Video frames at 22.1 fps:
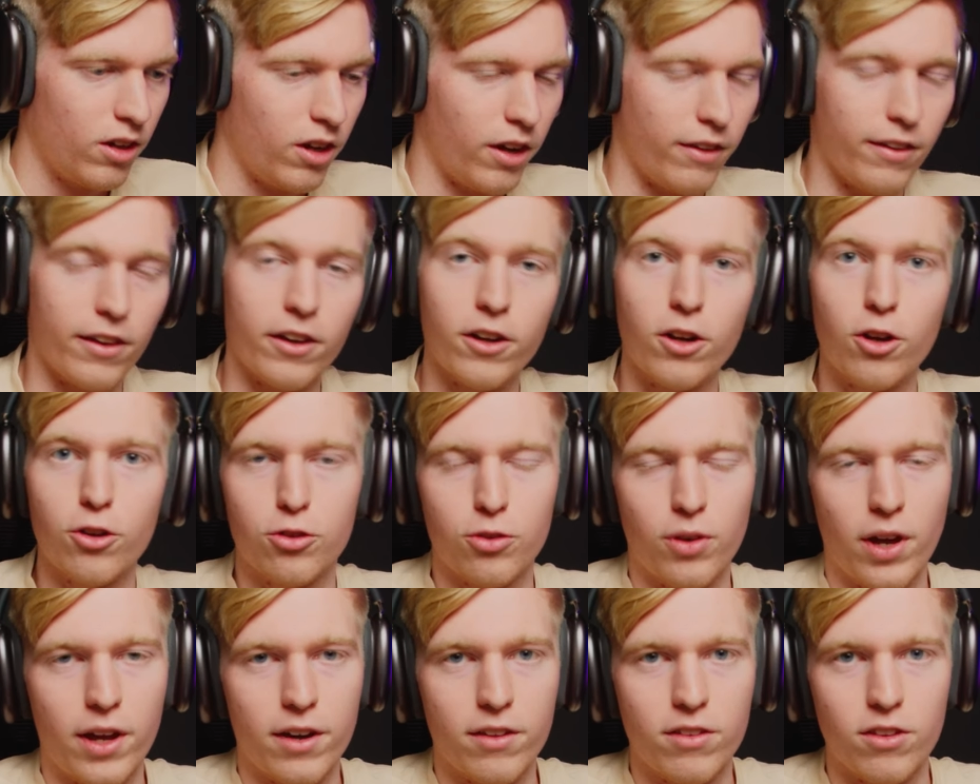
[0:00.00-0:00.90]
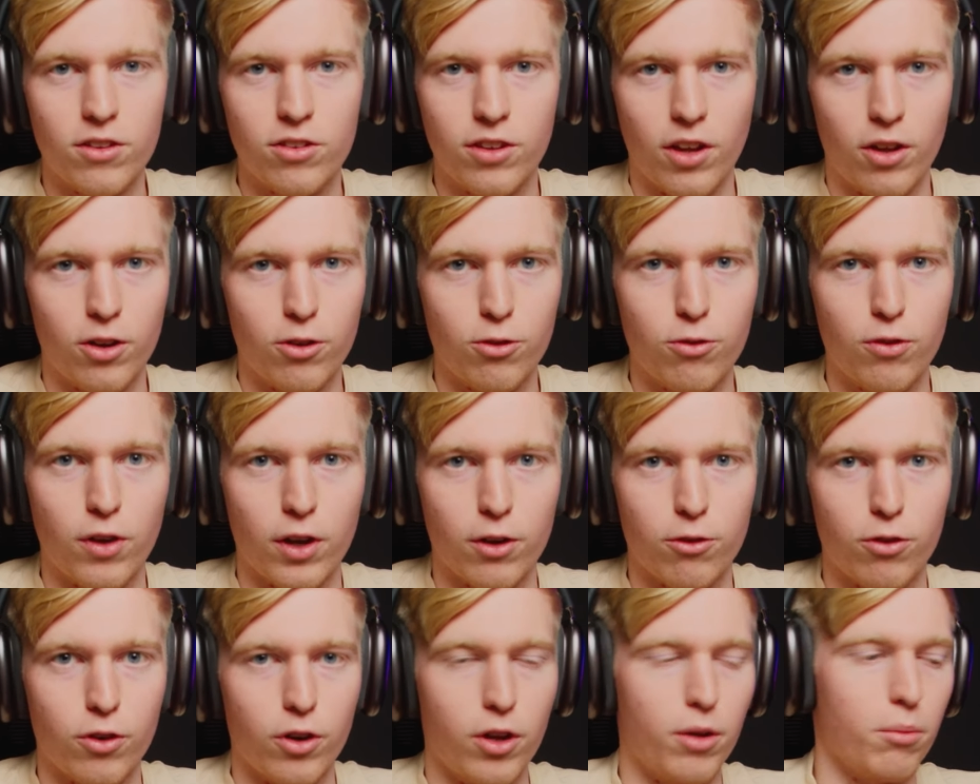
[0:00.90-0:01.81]
And then I also added this sound
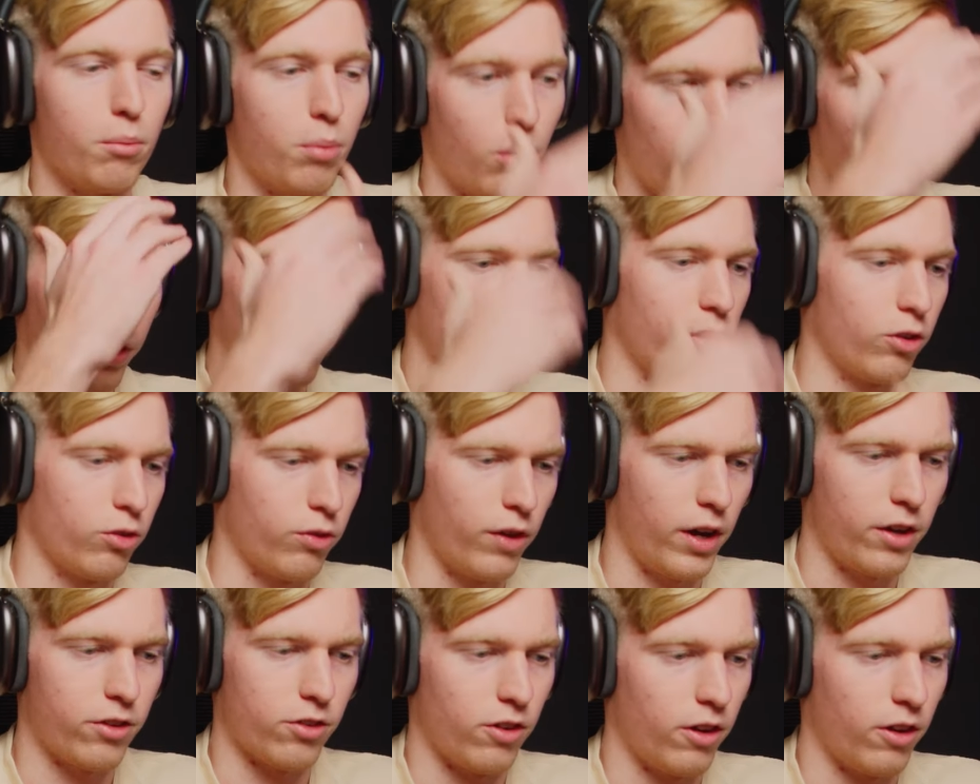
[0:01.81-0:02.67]
effect for him pulling his visor